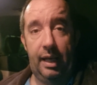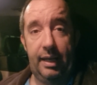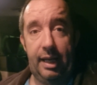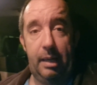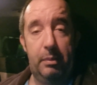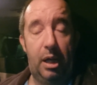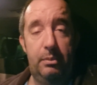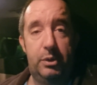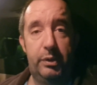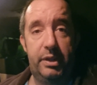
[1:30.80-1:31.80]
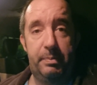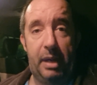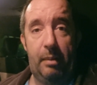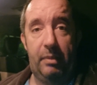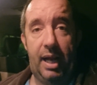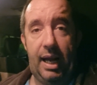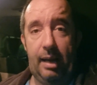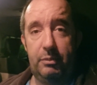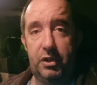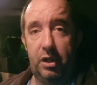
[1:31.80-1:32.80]
and get him home to his mum.
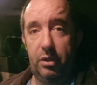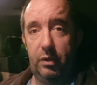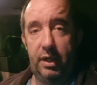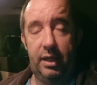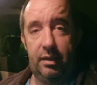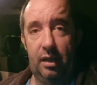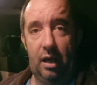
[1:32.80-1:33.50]
Absolutely